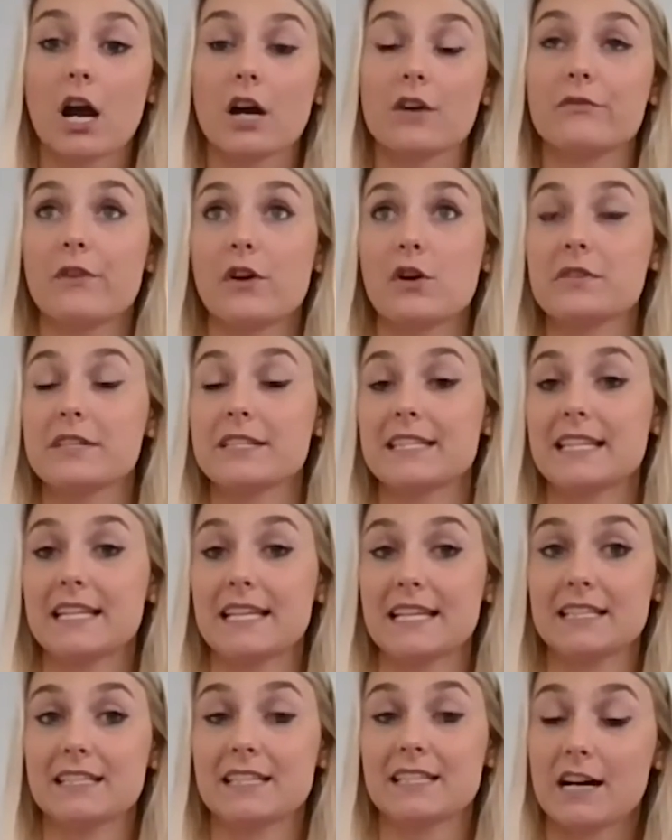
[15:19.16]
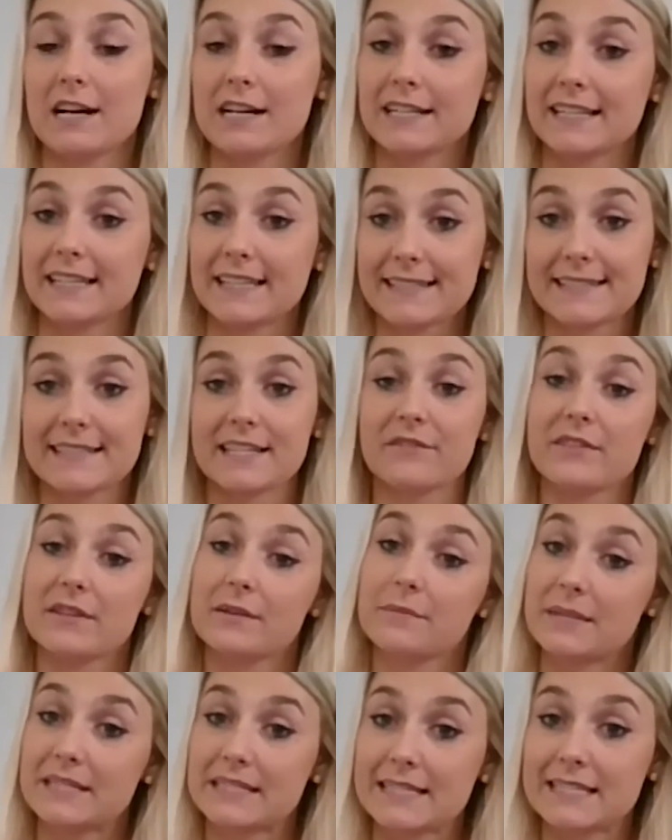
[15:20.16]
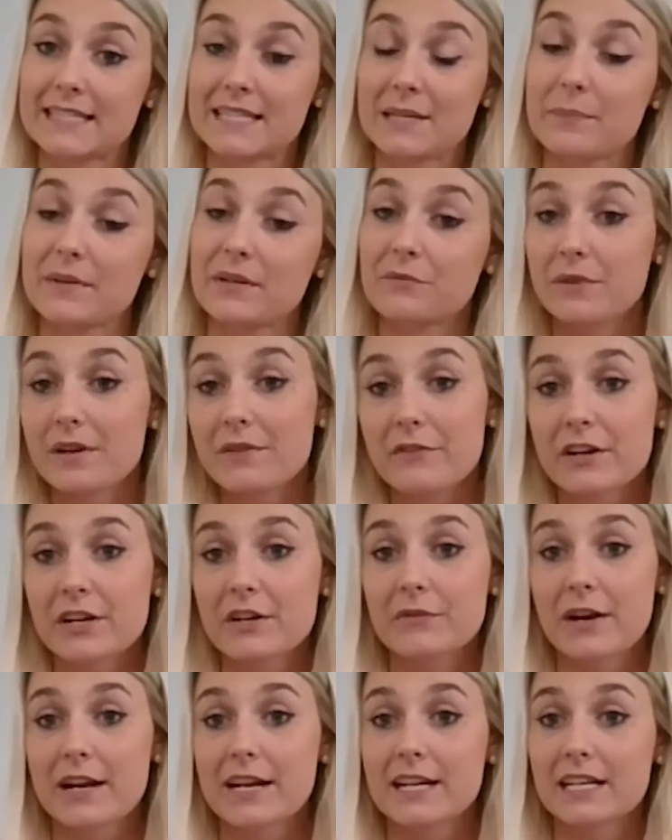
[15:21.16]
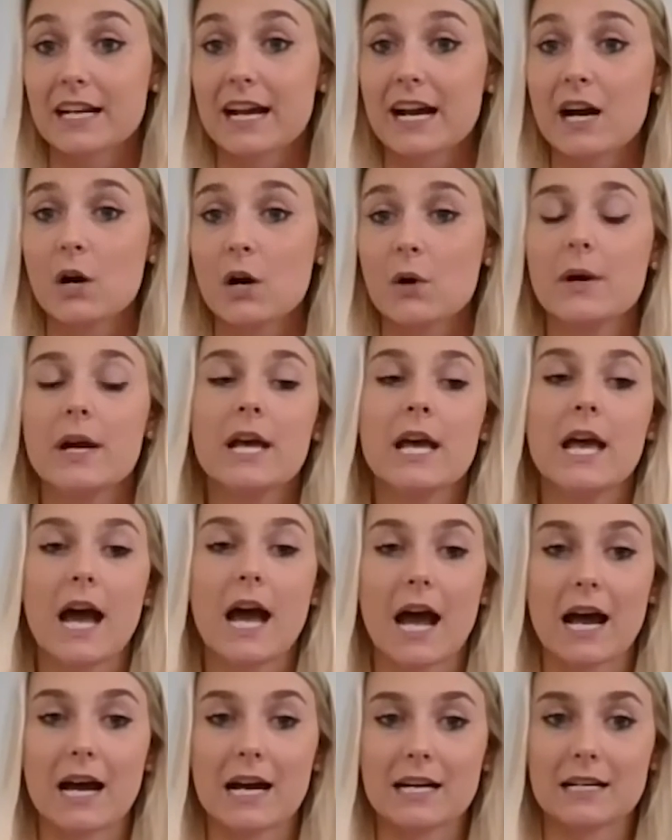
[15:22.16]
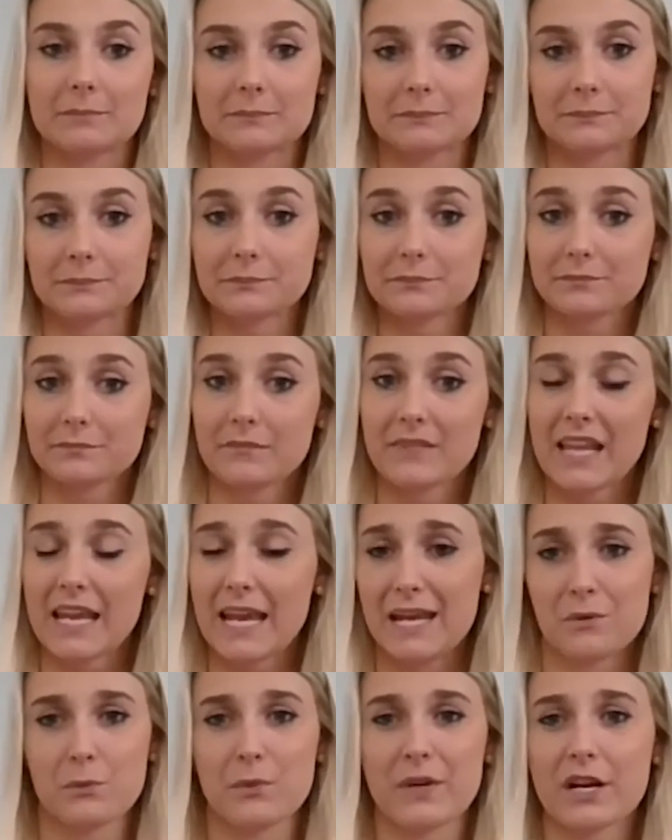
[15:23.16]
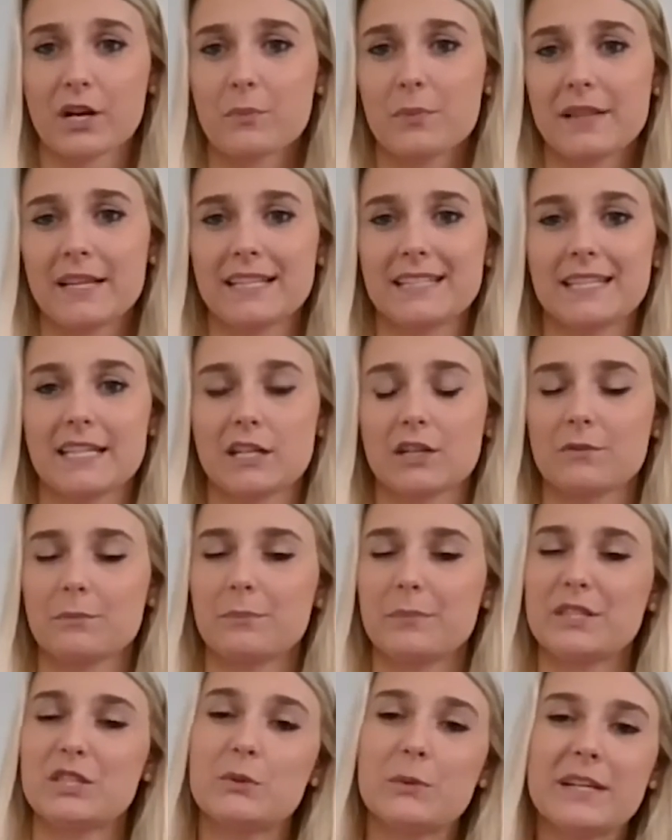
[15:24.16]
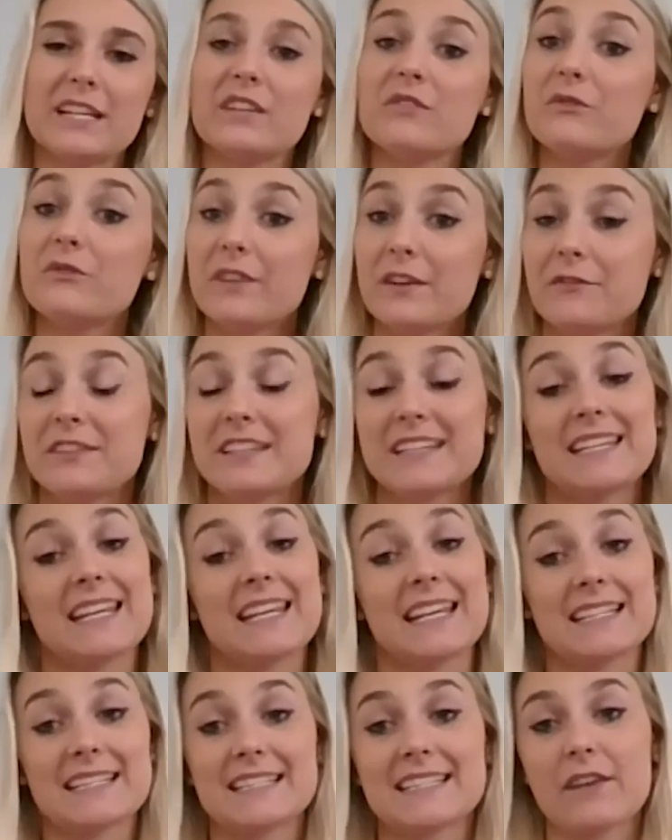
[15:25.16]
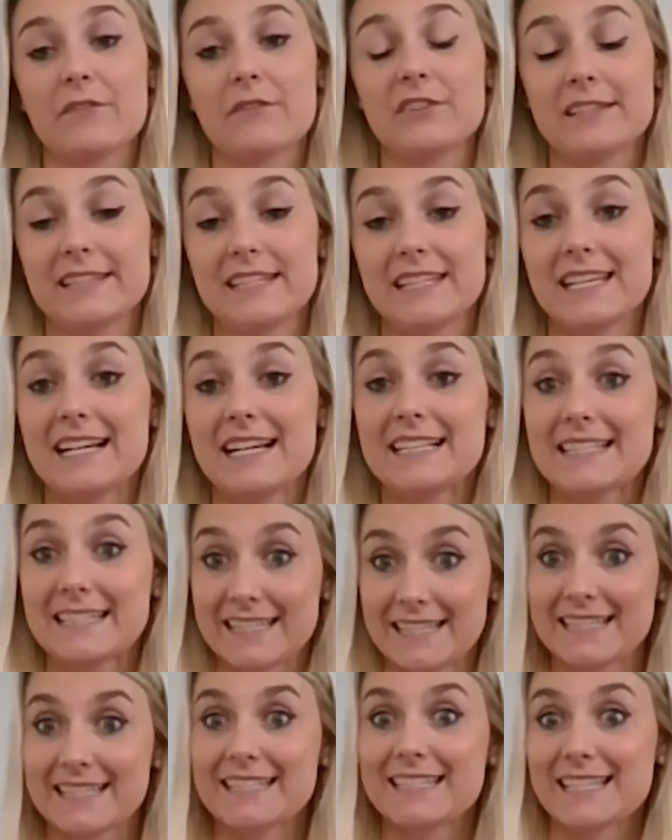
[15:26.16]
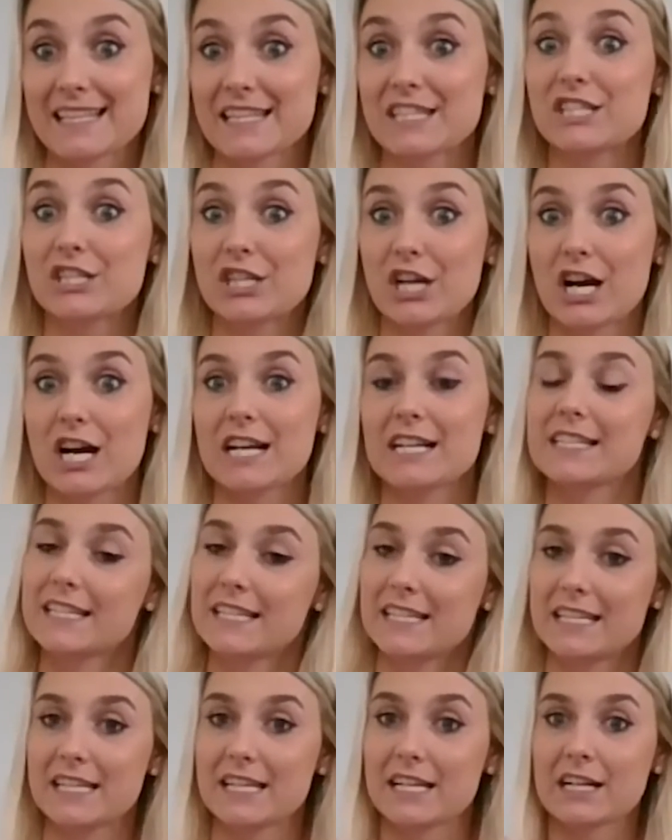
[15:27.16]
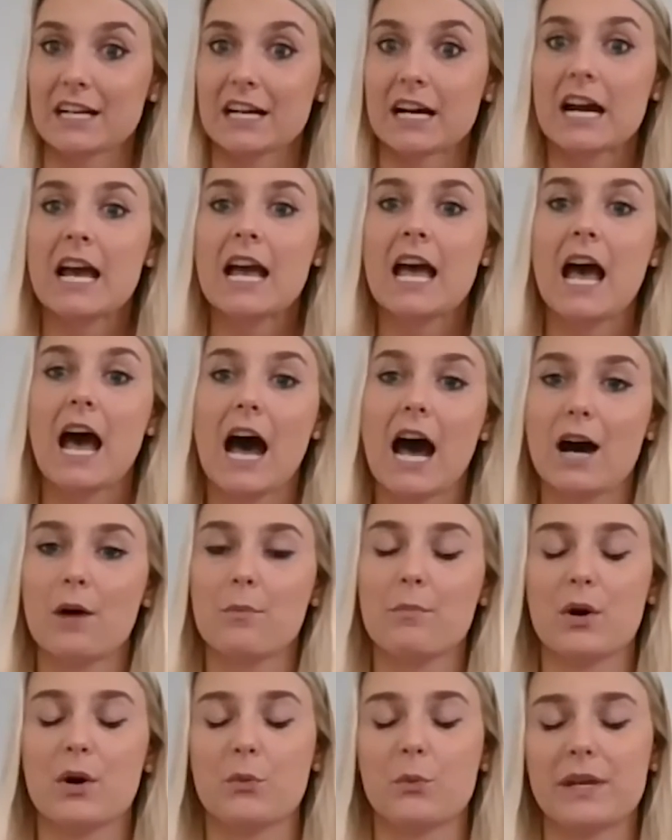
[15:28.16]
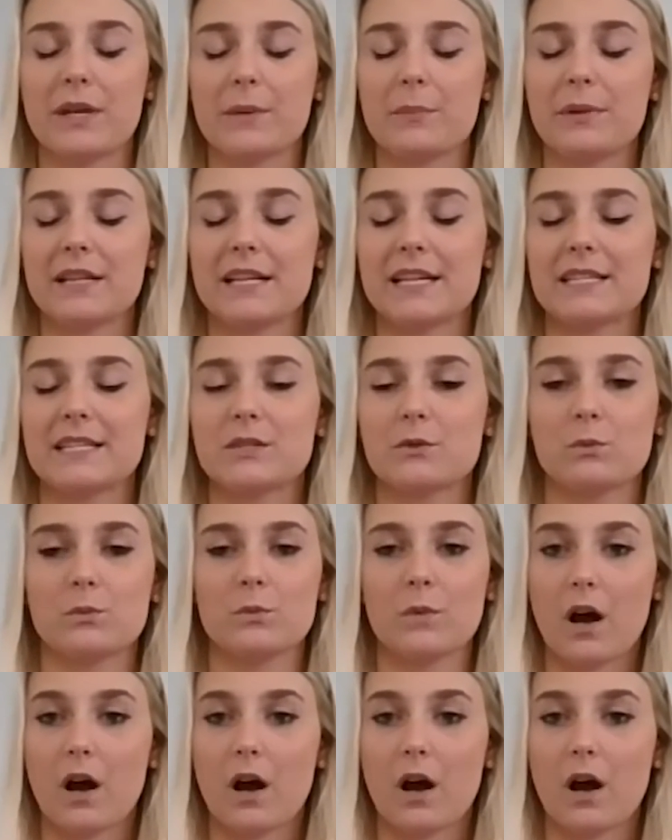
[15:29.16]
Our focus is on east of the Mississippi River right now, and we are placing between 50 and 70 assistance dogs a year, but we place